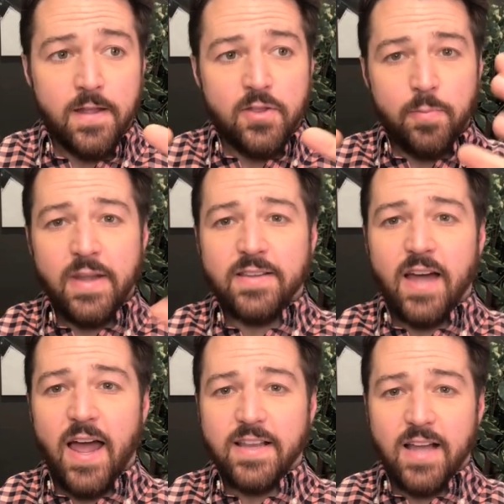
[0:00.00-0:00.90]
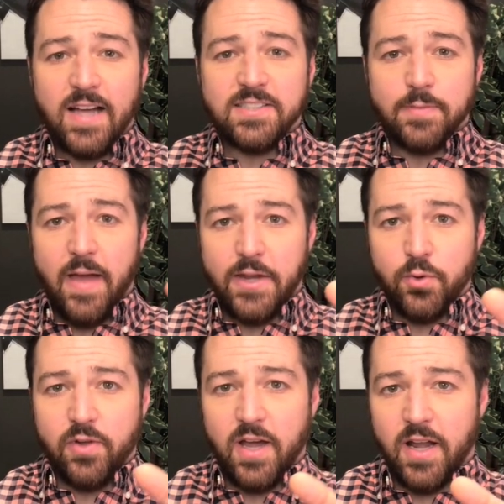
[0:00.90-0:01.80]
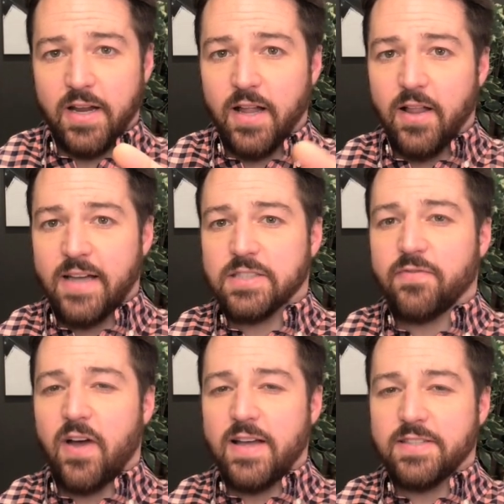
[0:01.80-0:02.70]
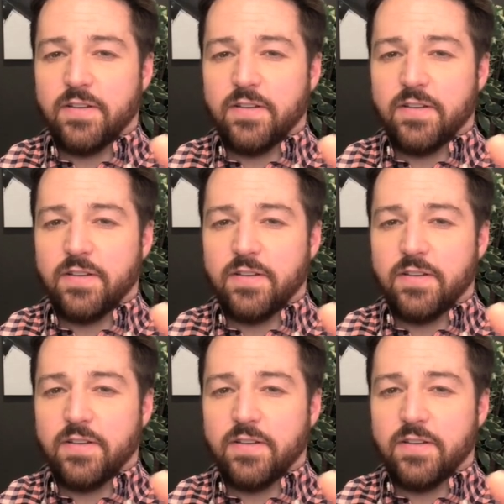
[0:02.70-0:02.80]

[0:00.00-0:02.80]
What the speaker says: The big diagnostic manual that kind of classifies